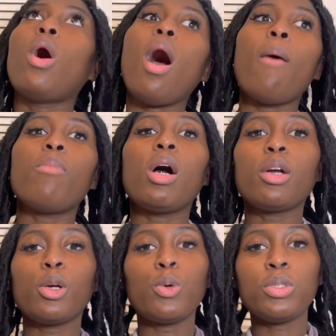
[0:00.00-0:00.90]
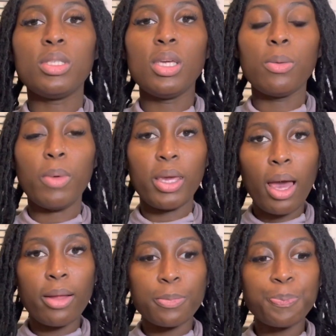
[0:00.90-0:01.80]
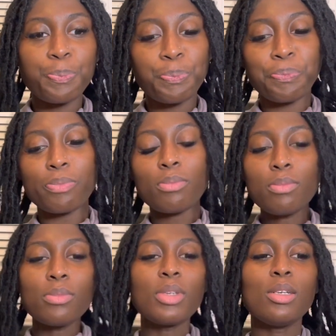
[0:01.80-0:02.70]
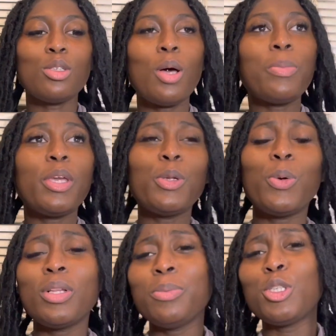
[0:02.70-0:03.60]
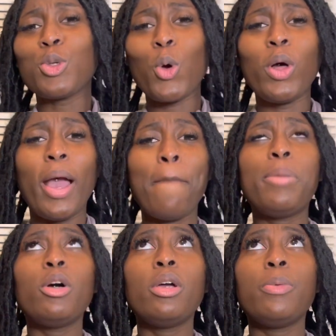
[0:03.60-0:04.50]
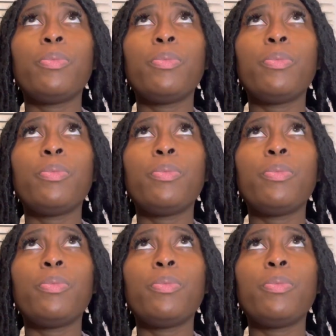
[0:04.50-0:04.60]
I'm not gonna go see him again. So I'm like, you know what? Let me scroll and put